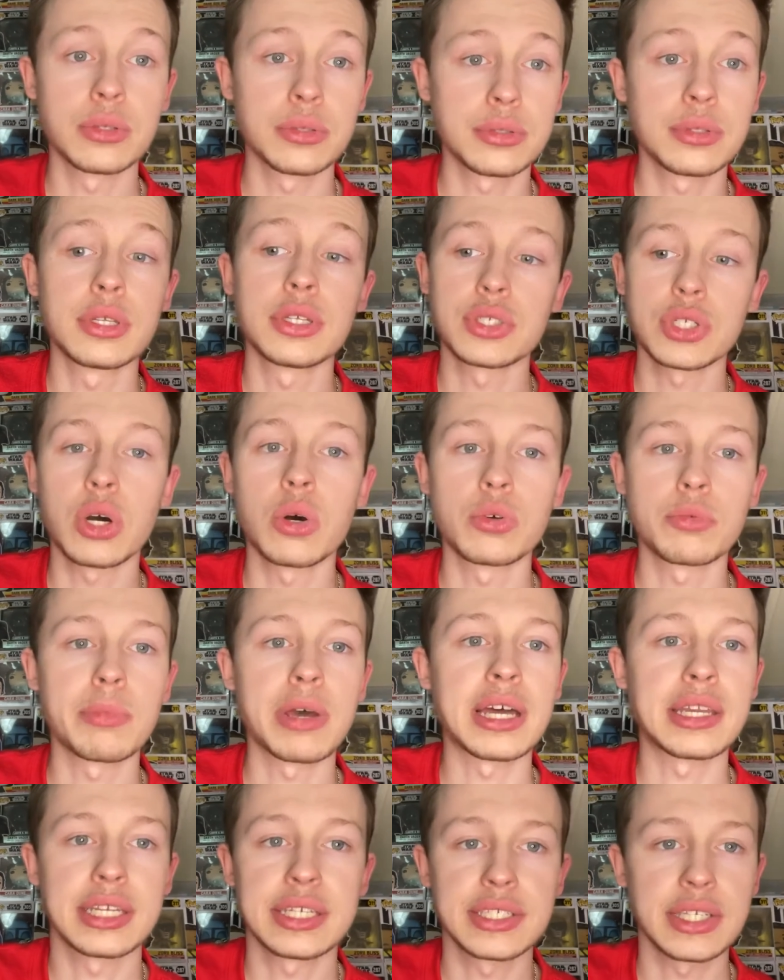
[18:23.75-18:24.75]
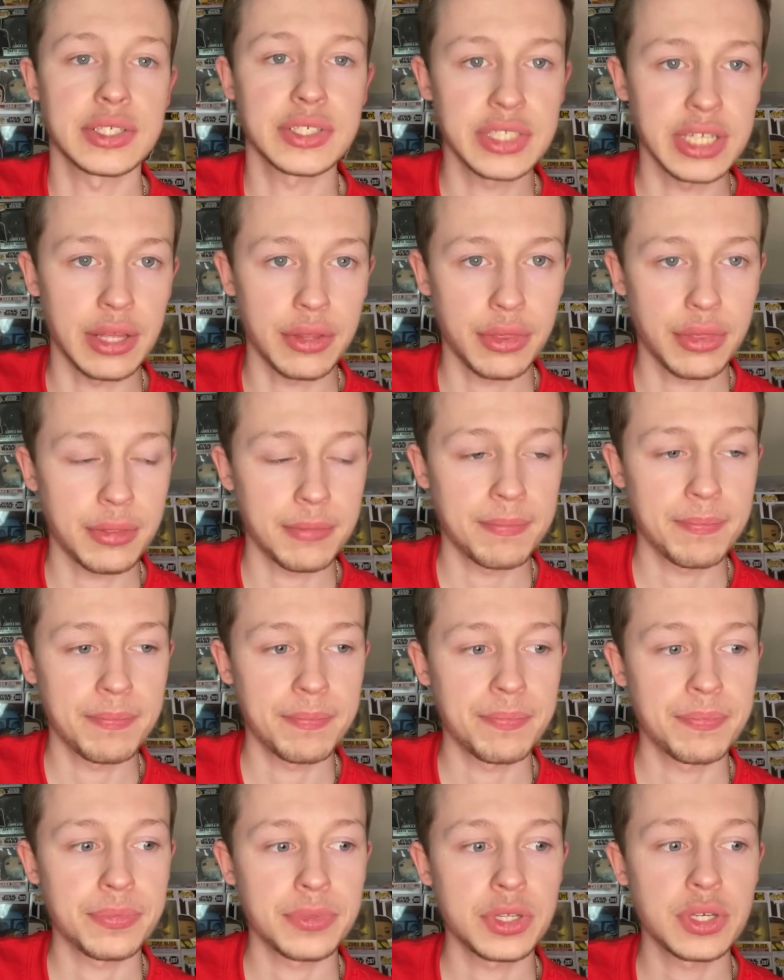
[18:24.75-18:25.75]
this old man is a Sith,
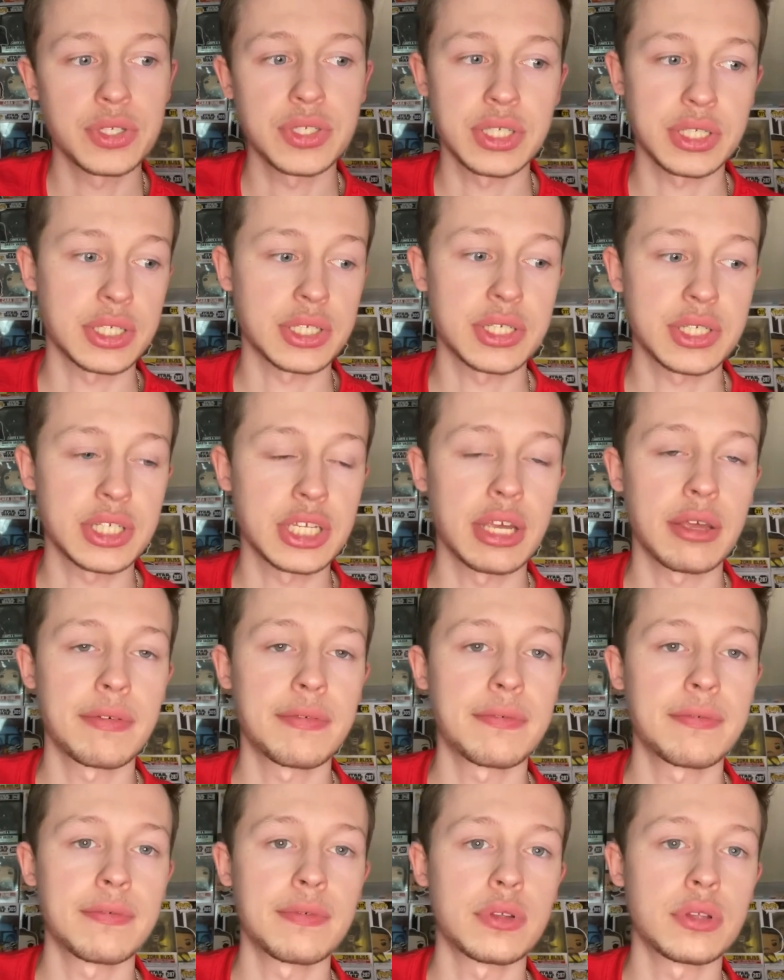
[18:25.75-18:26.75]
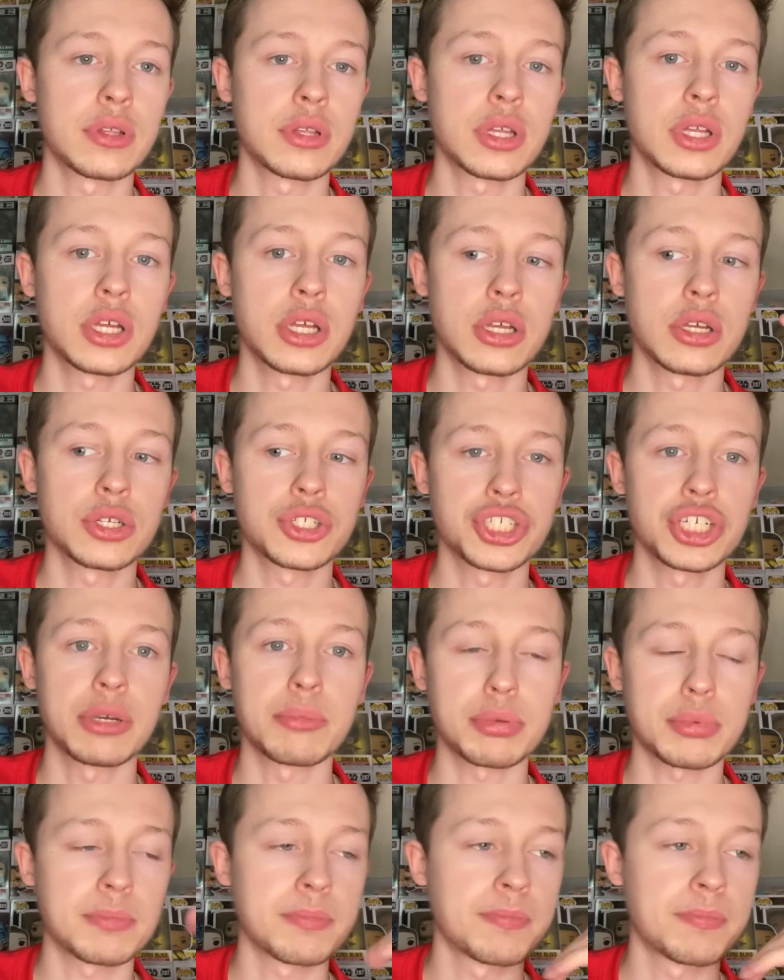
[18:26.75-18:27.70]
because it's a Sith ship.